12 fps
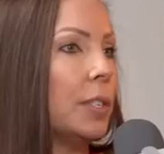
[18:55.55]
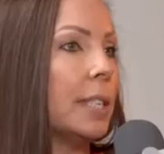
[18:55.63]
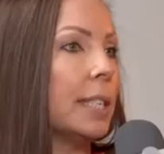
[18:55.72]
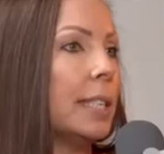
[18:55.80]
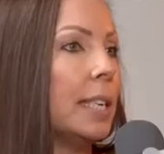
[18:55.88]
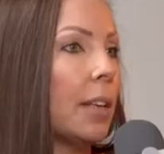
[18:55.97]
or
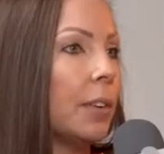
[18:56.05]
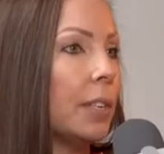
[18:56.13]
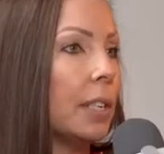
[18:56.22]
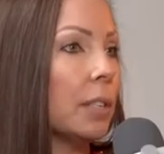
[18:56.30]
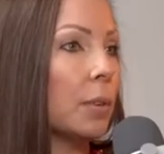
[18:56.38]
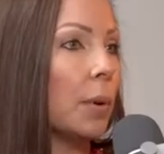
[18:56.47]
16 other
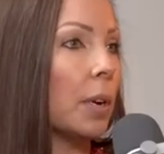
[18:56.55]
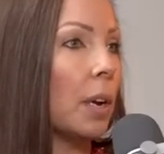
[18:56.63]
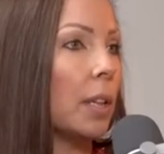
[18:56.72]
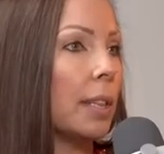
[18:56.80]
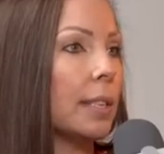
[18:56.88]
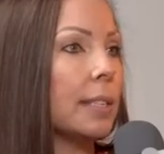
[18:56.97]
deals going on
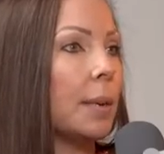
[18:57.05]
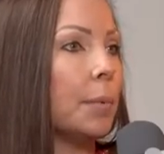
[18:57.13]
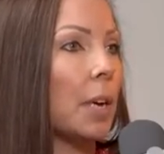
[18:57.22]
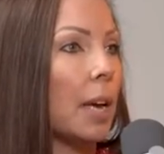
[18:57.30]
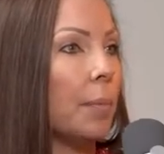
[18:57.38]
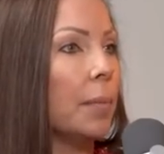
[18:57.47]
all at the same
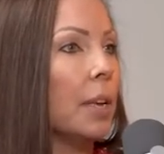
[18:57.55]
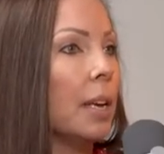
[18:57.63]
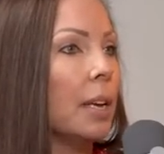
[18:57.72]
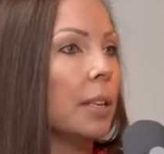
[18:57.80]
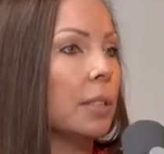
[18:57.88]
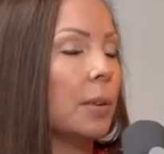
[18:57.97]
time.
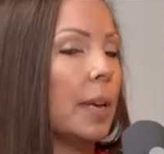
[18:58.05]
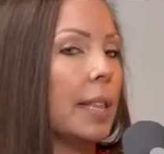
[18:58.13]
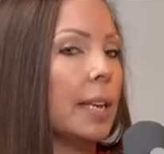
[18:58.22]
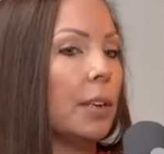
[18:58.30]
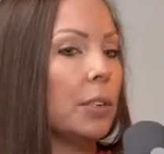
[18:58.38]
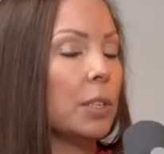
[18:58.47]
So I
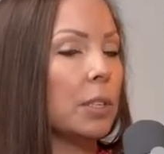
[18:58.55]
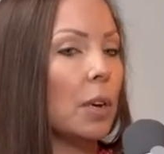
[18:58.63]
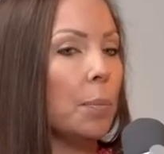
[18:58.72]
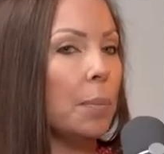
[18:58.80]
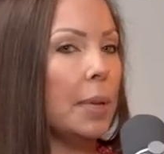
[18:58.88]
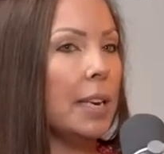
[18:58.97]
think you
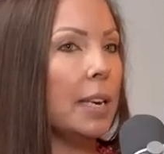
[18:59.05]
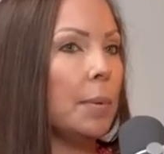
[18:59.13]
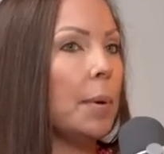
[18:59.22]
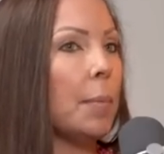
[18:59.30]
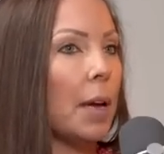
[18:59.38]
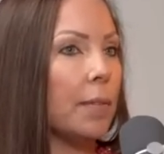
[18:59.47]
need to
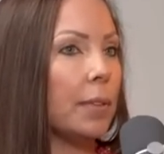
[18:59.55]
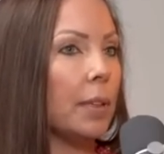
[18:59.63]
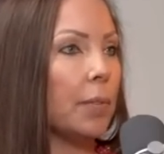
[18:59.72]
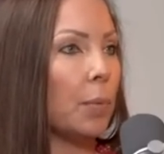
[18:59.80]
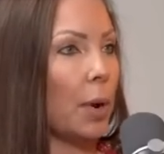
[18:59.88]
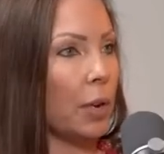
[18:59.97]
be mindful
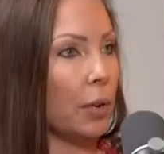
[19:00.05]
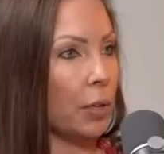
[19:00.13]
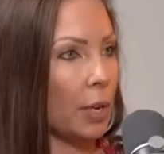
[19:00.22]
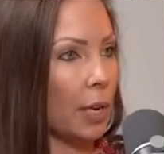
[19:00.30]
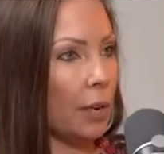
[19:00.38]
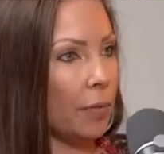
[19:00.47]
of what you're
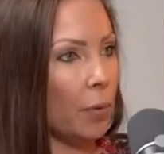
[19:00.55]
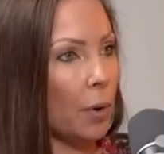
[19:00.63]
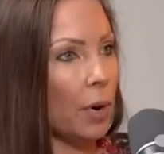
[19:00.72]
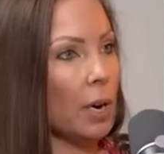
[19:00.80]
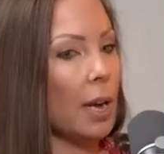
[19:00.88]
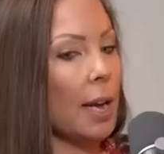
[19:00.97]
looking
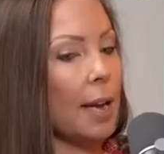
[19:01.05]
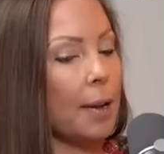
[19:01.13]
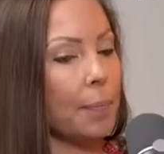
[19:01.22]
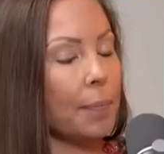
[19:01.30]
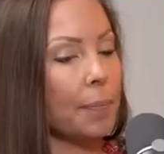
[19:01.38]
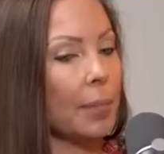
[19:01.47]
for.
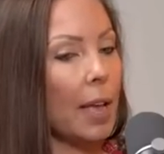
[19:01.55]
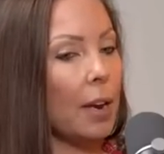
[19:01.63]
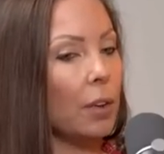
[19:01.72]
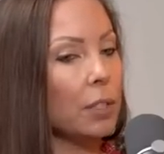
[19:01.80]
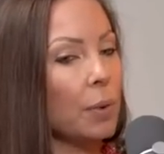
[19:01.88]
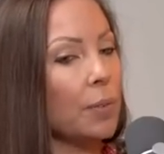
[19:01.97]
And
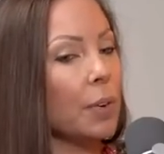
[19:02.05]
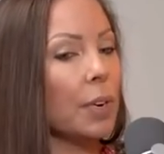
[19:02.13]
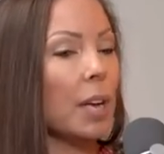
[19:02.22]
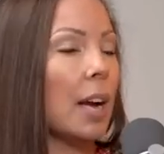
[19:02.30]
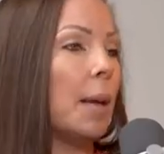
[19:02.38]
also, if you're in a